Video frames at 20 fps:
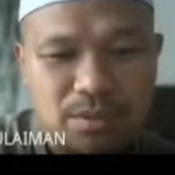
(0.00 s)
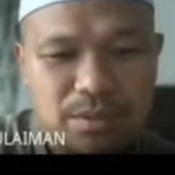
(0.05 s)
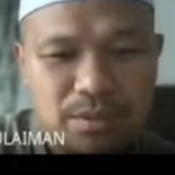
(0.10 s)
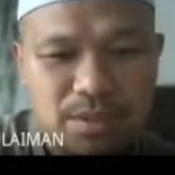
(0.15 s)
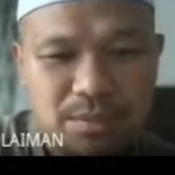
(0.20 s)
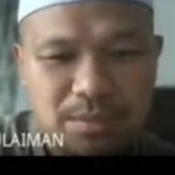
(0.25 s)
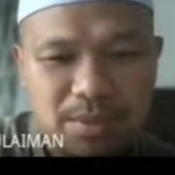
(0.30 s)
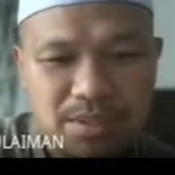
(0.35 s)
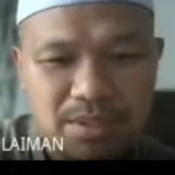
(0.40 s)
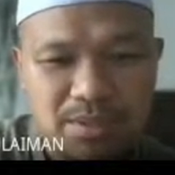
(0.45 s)
The
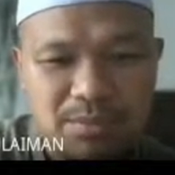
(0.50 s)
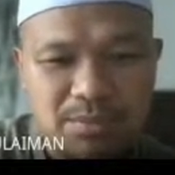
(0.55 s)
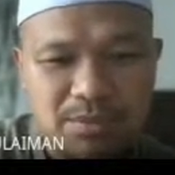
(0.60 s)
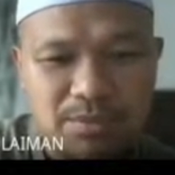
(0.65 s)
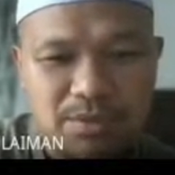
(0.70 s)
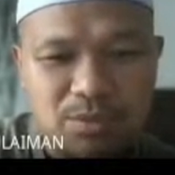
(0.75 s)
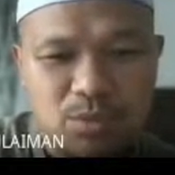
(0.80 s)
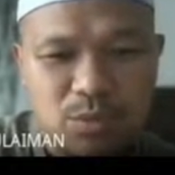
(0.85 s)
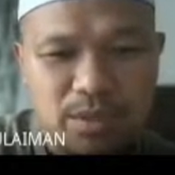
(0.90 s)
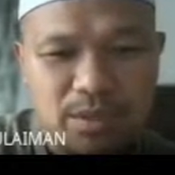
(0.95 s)
maximum
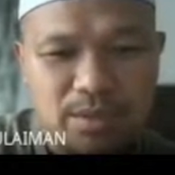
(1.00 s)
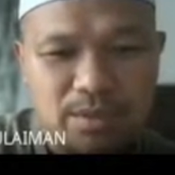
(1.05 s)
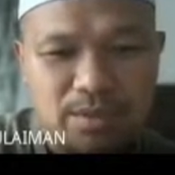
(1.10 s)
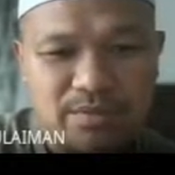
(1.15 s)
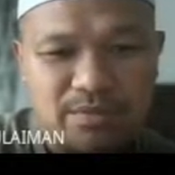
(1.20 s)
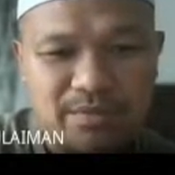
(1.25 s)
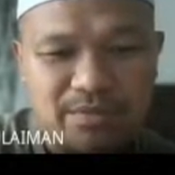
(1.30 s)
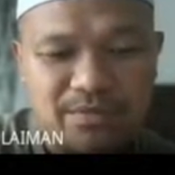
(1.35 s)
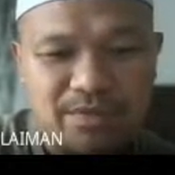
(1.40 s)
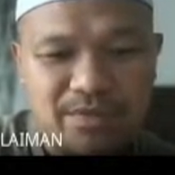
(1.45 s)
is what?
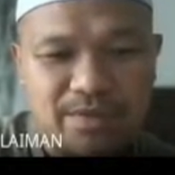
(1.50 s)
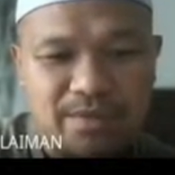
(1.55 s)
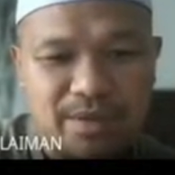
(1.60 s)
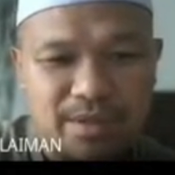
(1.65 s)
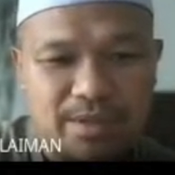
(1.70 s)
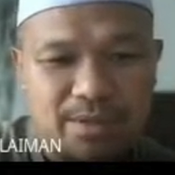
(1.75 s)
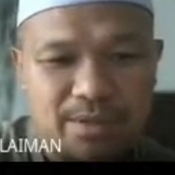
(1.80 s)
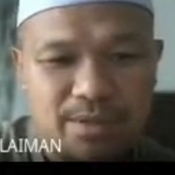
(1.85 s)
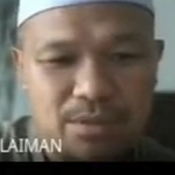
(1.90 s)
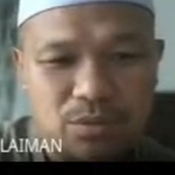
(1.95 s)
15,
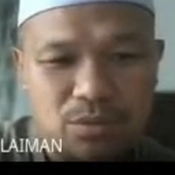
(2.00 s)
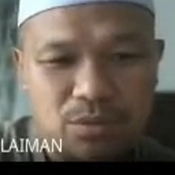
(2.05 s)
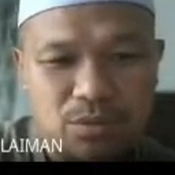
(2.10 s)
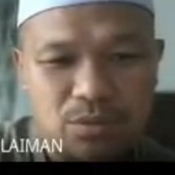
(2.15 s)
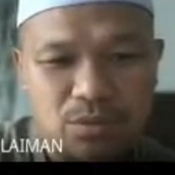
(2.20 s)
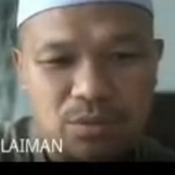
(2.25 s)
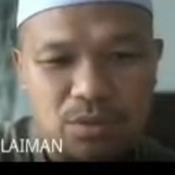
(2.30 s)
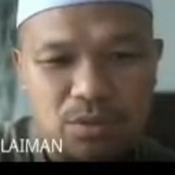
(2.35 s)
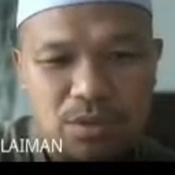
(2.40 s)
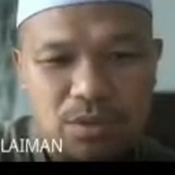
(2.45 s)
right?
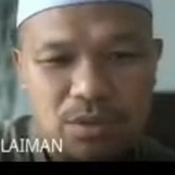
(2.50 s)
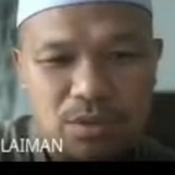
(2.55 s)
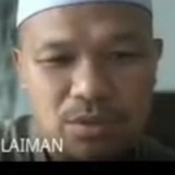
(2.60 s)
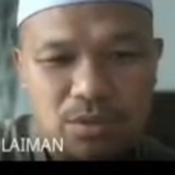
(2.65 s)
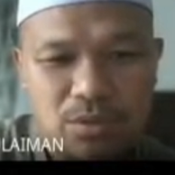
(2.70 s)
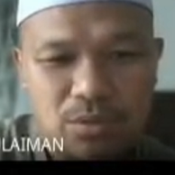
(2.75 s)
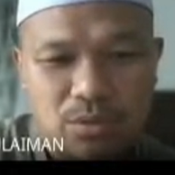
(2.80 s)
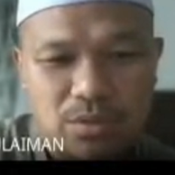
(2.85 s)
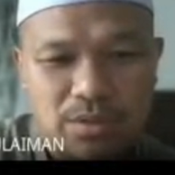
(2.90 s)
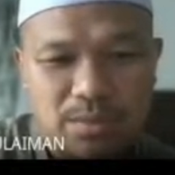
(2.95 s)
So
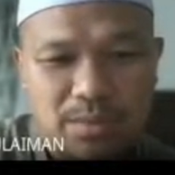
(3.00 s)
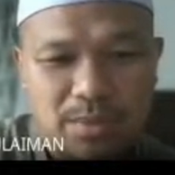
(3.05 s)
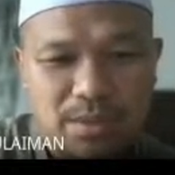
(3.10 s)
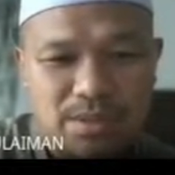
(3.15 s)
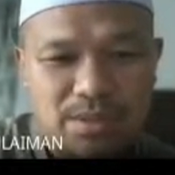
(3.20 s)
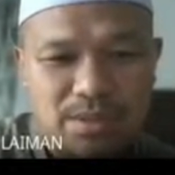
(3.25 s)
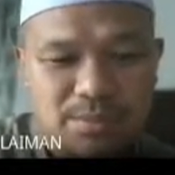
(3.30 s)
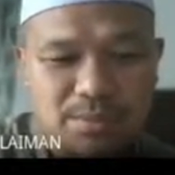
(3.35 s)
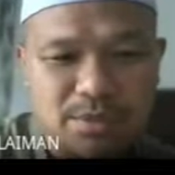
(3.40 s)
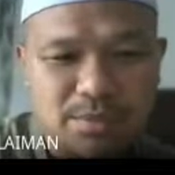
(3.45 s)
the
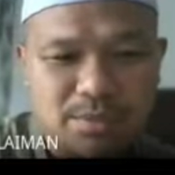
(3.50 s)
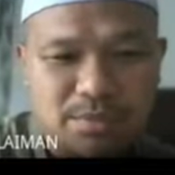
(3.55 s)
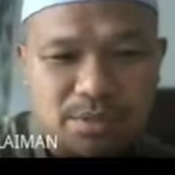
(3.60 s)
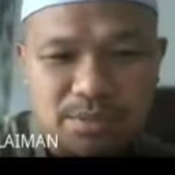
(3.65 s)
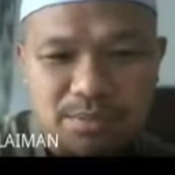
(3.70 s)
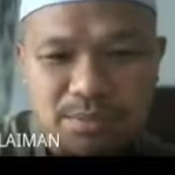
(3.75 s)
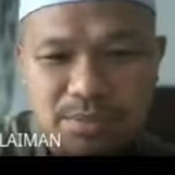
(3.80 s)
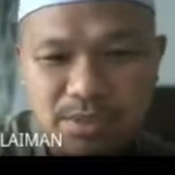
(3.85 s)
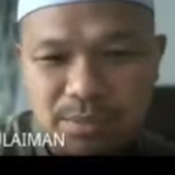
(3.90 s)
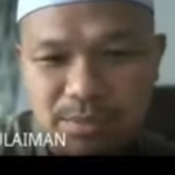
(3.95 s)

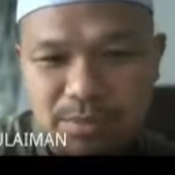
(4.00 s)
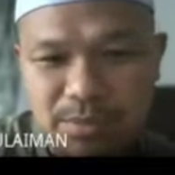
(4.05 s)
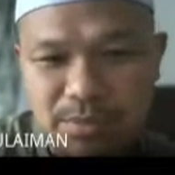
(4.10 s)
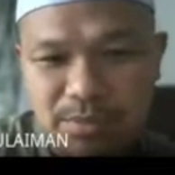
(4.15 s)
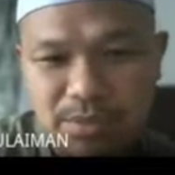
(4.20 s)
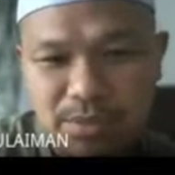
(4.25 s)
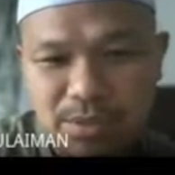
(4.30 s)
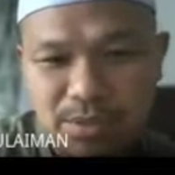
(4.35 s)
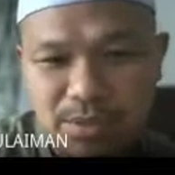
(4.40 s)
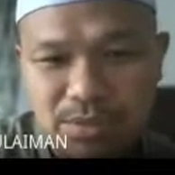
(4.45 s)
minimum
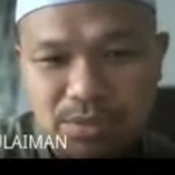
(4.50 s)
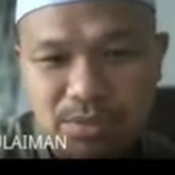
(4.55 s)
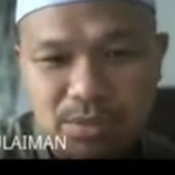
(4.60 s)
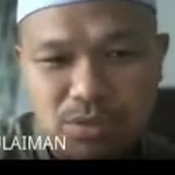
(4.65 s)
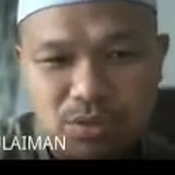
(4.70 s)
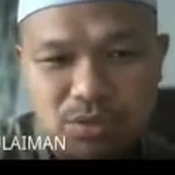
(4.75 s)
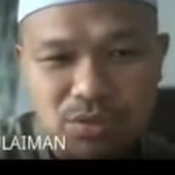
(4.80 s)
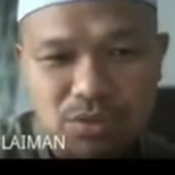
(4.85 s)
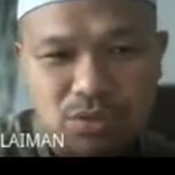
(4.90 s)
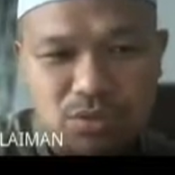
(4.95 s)
is
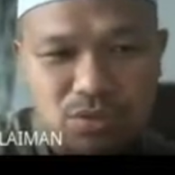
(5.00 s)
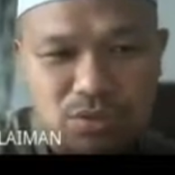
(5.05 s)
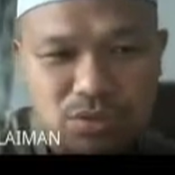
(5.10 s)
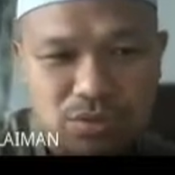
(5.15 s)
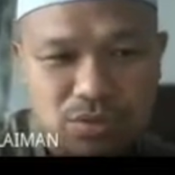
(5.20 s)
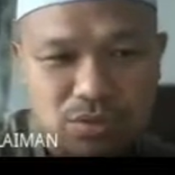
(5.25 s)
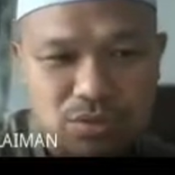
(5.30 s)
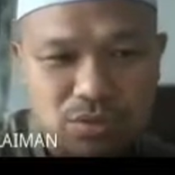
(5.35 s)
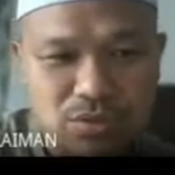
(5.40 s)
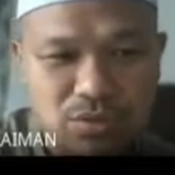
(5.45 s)
0, 0,
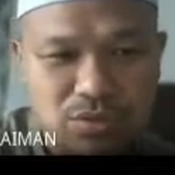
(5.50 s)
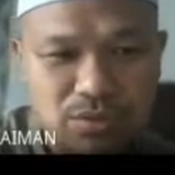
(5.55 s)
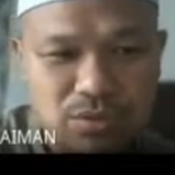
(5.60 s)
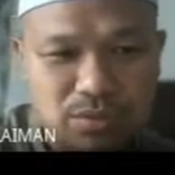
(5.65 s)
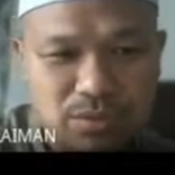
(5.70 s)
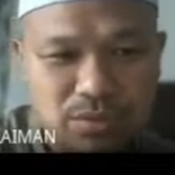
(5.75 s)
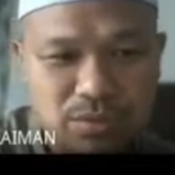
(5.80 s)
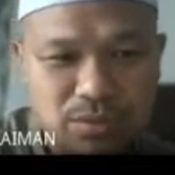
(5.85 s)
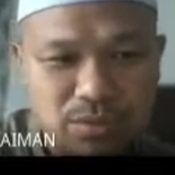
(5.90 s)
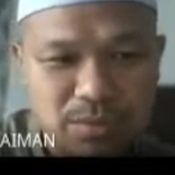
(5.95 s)
0, 0.
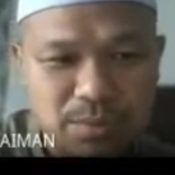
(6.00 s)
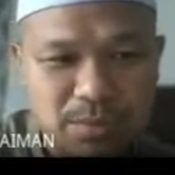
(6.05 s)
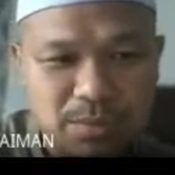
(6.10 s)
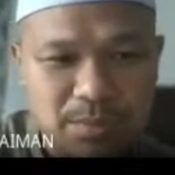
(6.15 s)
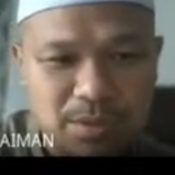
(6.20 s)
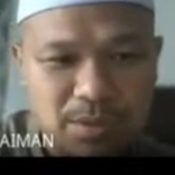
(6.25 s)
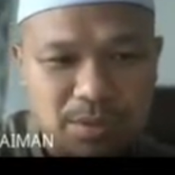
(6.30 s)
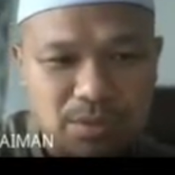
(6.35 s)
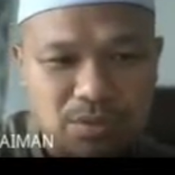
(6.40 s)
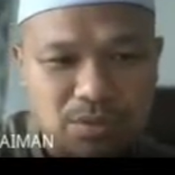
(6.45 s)

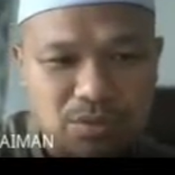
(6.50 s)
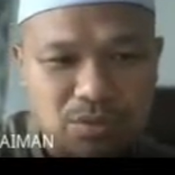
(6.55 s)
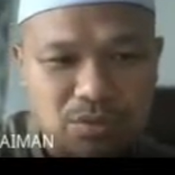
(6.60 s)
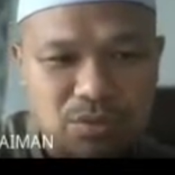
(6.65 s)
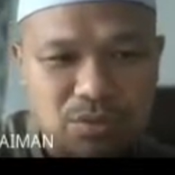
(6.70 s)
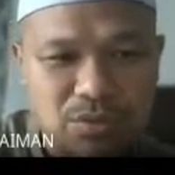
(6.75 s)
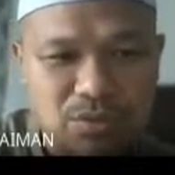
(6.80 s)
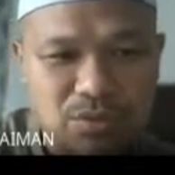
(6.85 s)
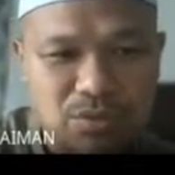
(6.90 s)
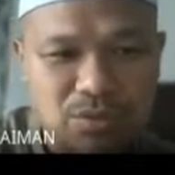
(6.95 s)
Remember, 0,
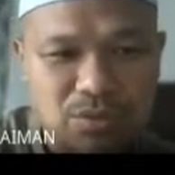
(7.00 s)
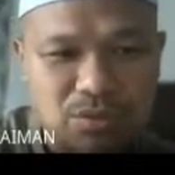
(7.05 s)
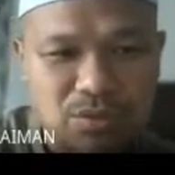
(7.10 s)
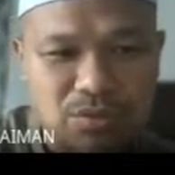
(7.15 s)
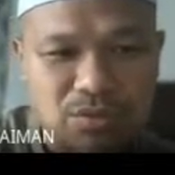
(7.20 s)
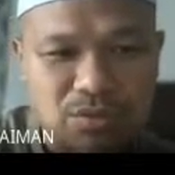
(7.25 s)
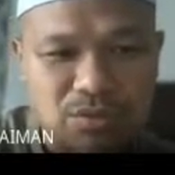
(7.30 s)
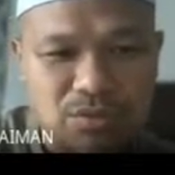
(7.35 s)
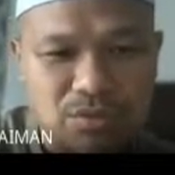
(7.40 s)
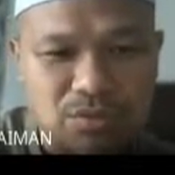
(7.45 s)
0,
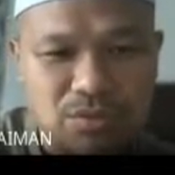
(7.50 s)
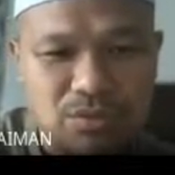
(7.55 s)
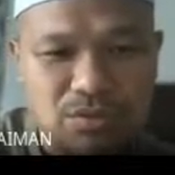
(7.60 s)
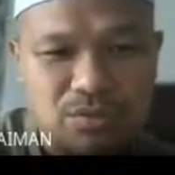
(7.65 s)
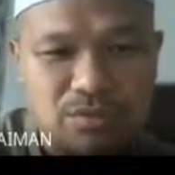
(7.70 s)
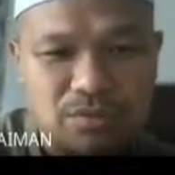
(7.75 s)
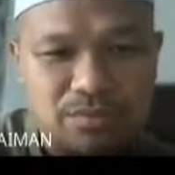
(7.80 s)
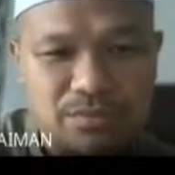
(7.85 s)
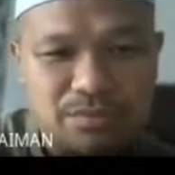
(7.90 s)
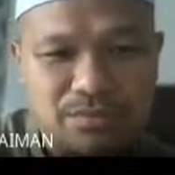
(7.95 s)
0, 0.
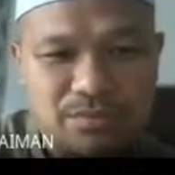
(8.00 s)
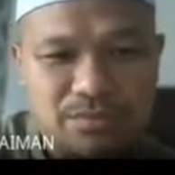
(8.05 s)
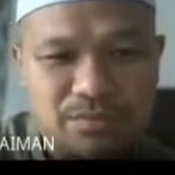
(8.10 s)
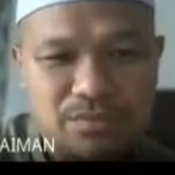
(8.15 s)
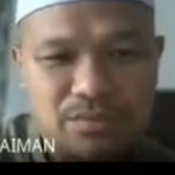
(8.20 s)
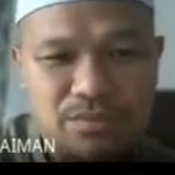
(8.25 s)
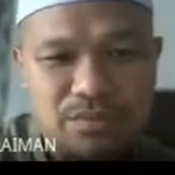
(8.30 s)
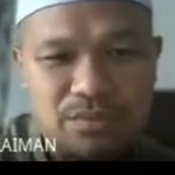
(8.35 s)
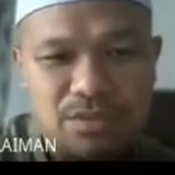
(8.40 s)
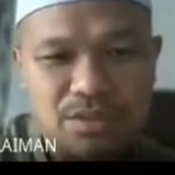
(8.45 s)

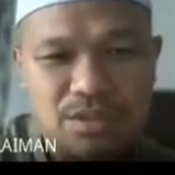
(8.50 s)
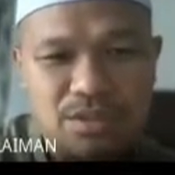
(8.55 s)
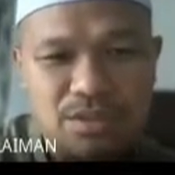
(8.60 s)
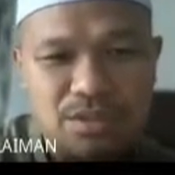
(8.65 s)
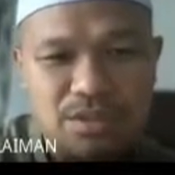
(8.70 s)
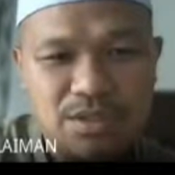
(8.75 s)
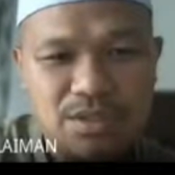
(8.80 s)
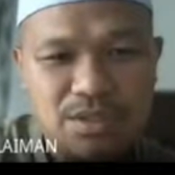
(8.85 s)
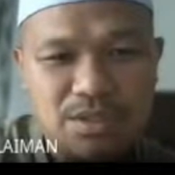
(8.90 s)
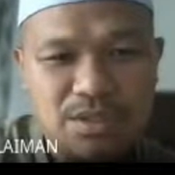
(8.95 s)

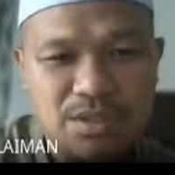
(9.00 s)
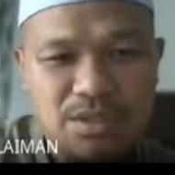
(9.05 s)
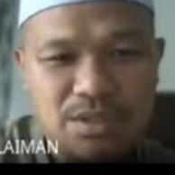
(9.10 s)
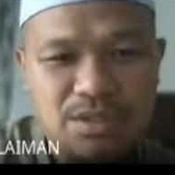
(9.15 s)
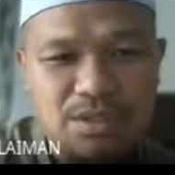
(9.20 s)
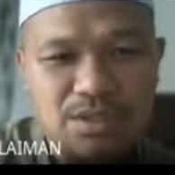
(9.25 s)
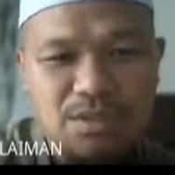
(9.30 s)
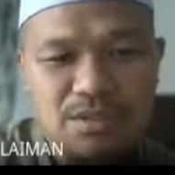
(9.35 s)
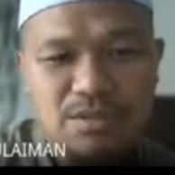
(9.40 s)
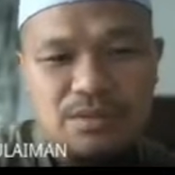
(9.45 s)
This
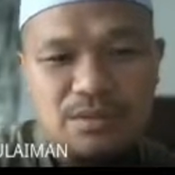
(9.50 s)
is,